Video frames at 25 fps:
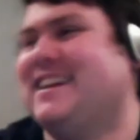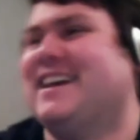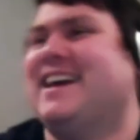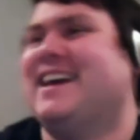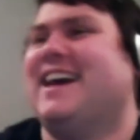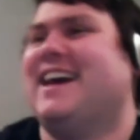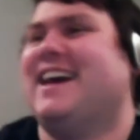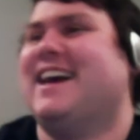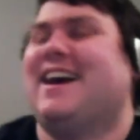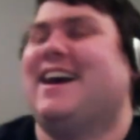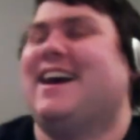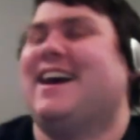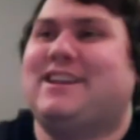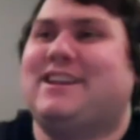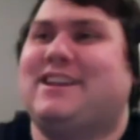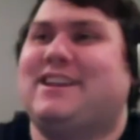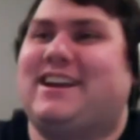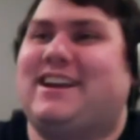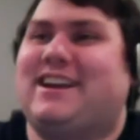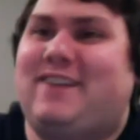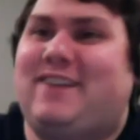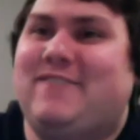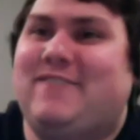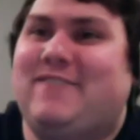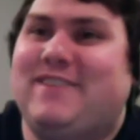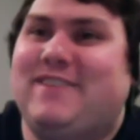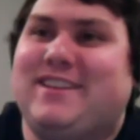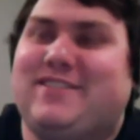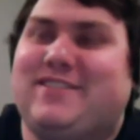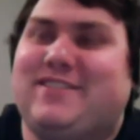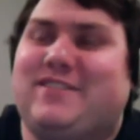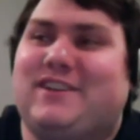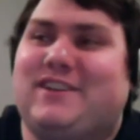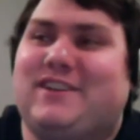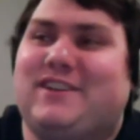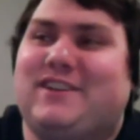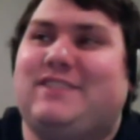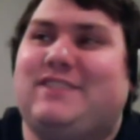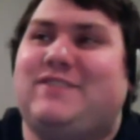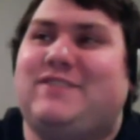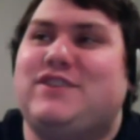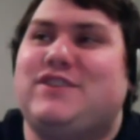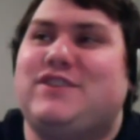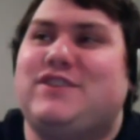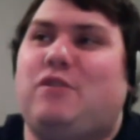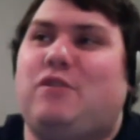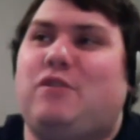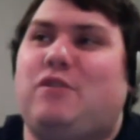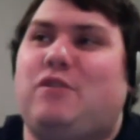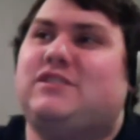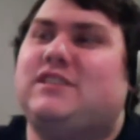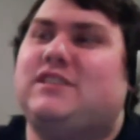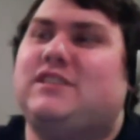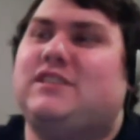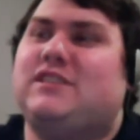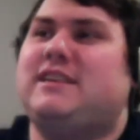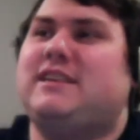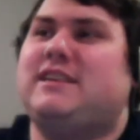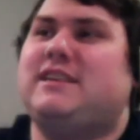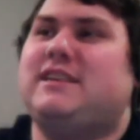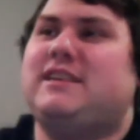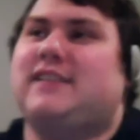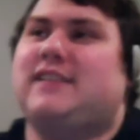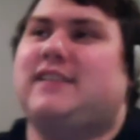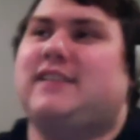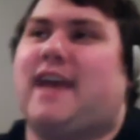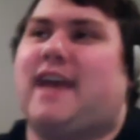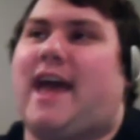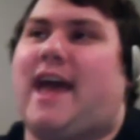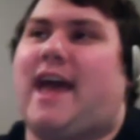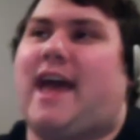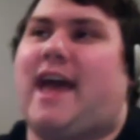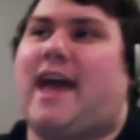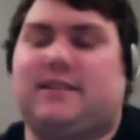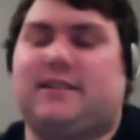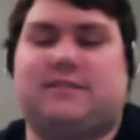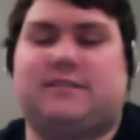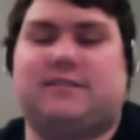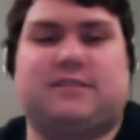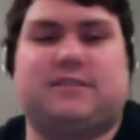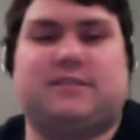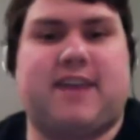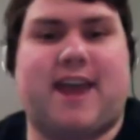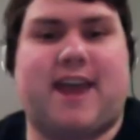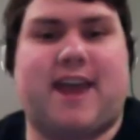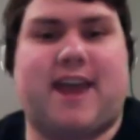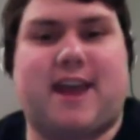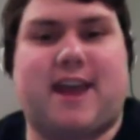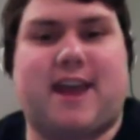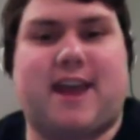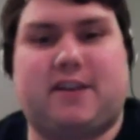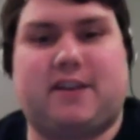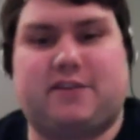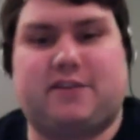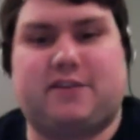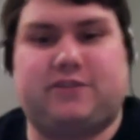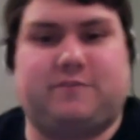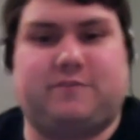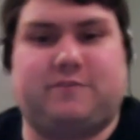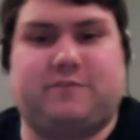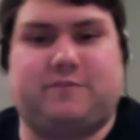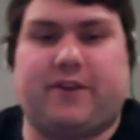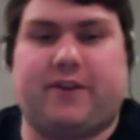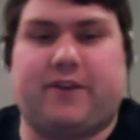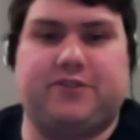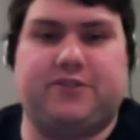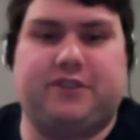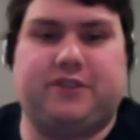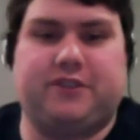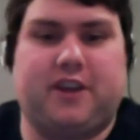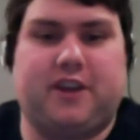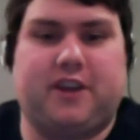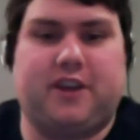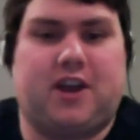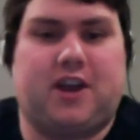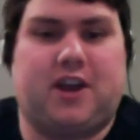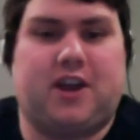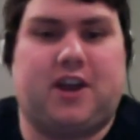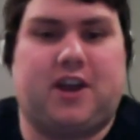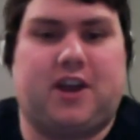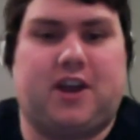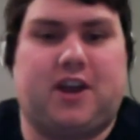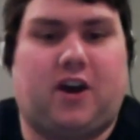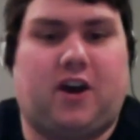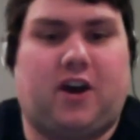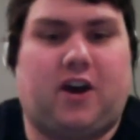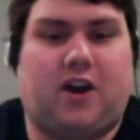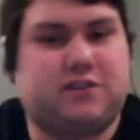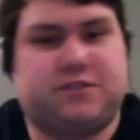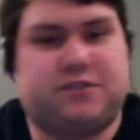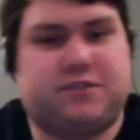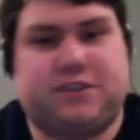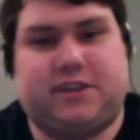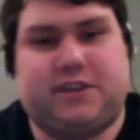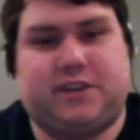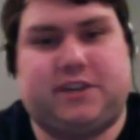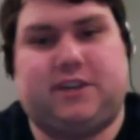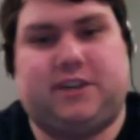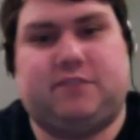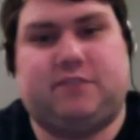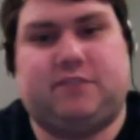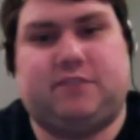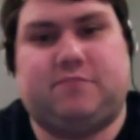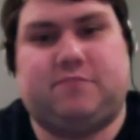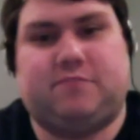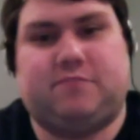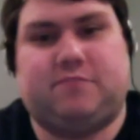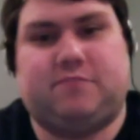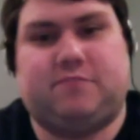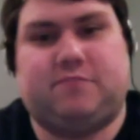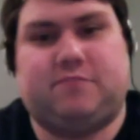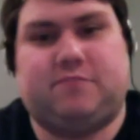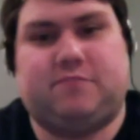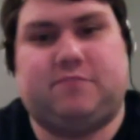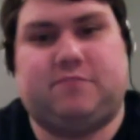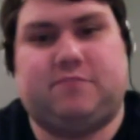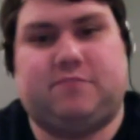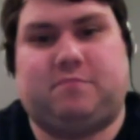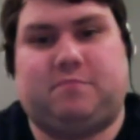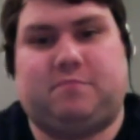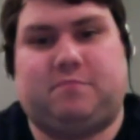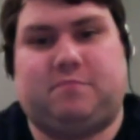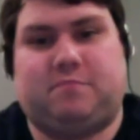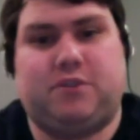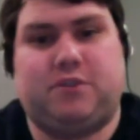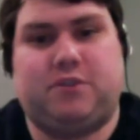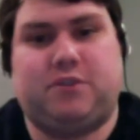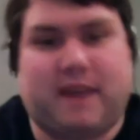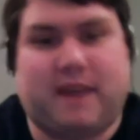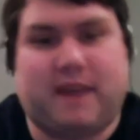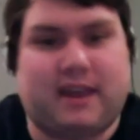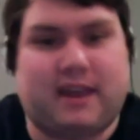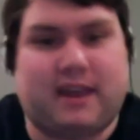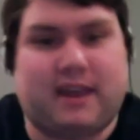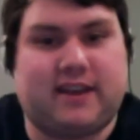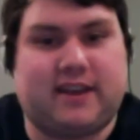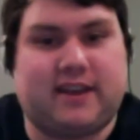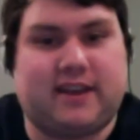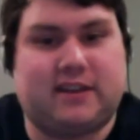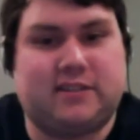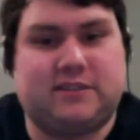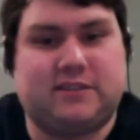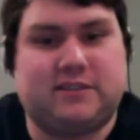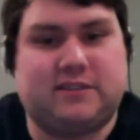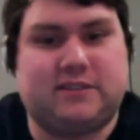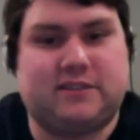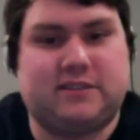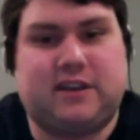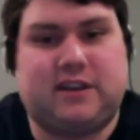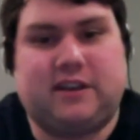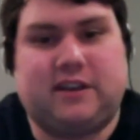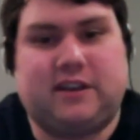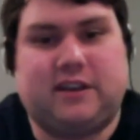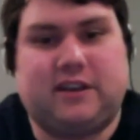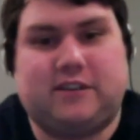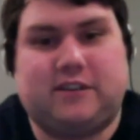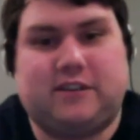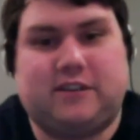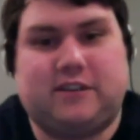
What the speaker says: But it's because if you notice, some of the actors of Power Rangers are actually they're putting on back on the spandex from